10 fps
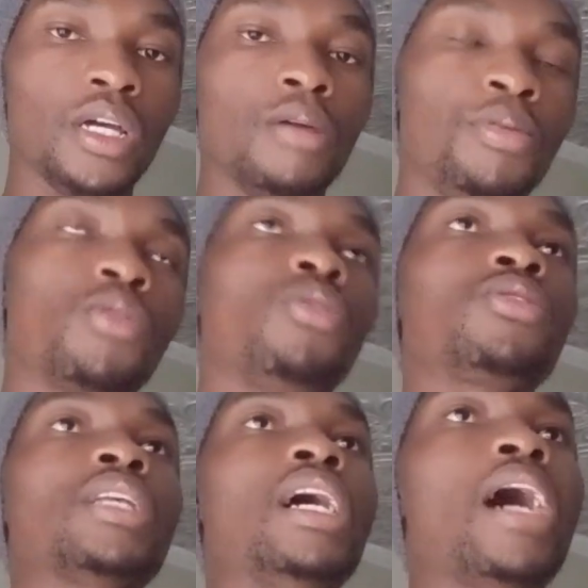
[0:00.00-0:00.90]

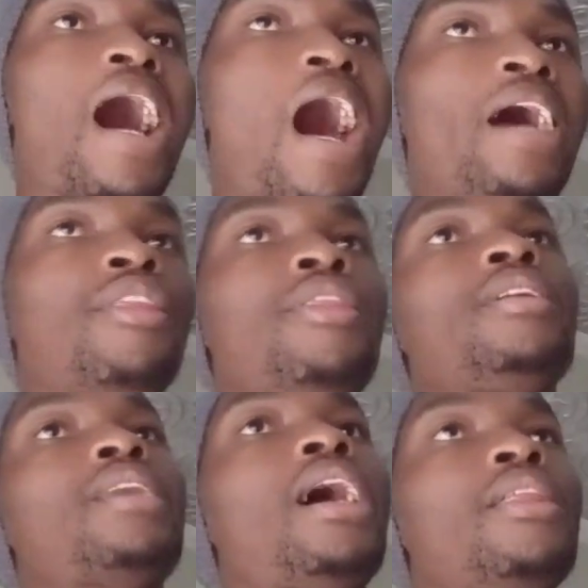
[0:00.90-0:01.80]
Because I think
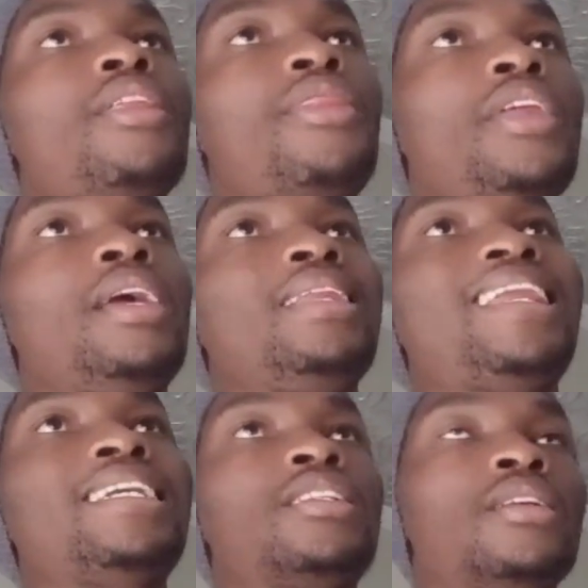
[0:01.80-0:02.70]
the other thing
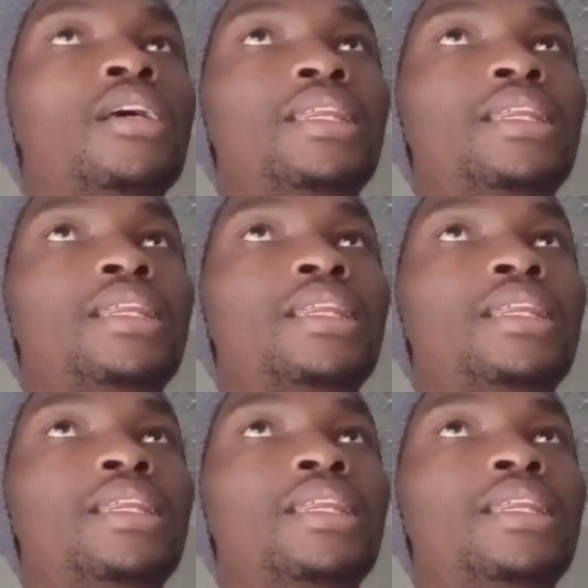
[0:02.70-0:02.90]
that